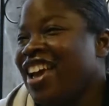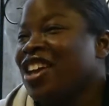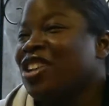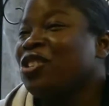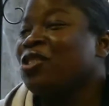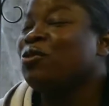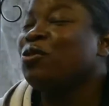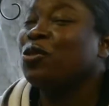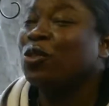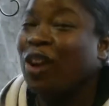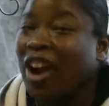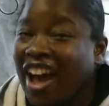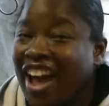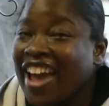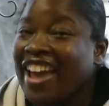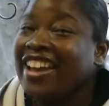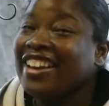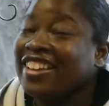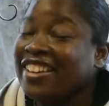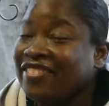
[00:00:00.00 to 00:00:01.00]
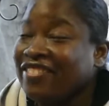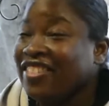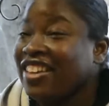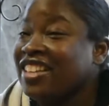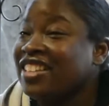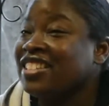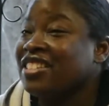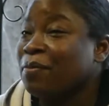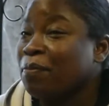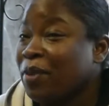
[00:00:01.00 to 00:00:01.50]
to try and convince
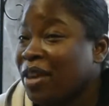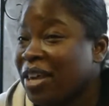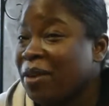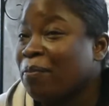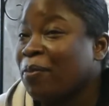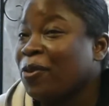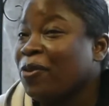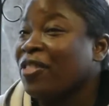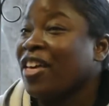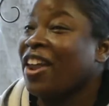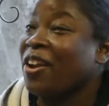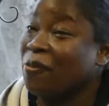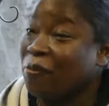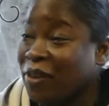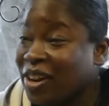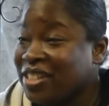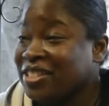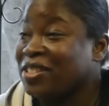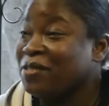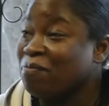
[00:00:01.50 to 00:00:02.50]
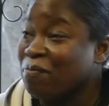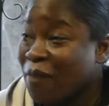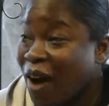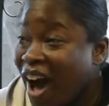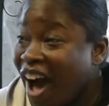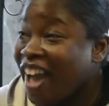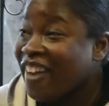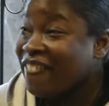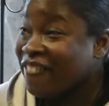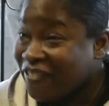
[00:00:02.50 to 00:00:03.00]
the people that it wasn't
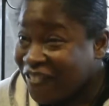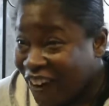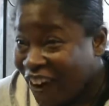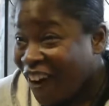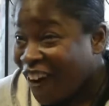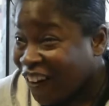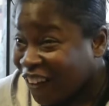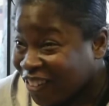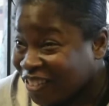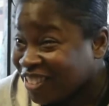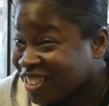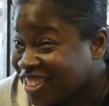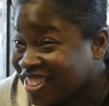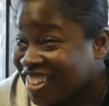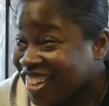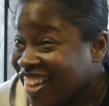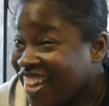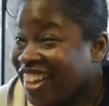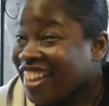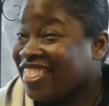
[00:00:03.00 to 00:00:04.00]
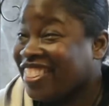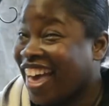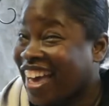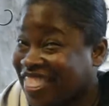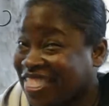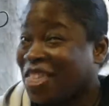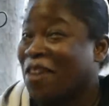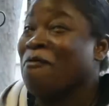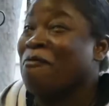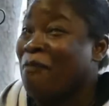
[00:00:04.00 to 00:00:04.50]
my fault that
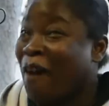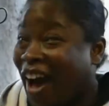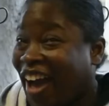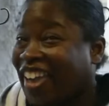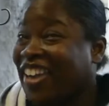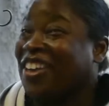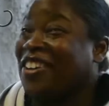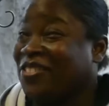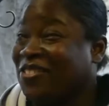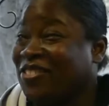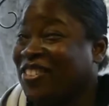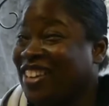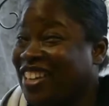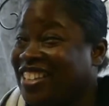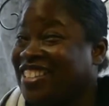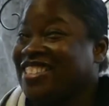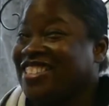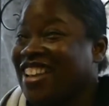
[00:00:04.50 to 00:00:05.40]
the bike was,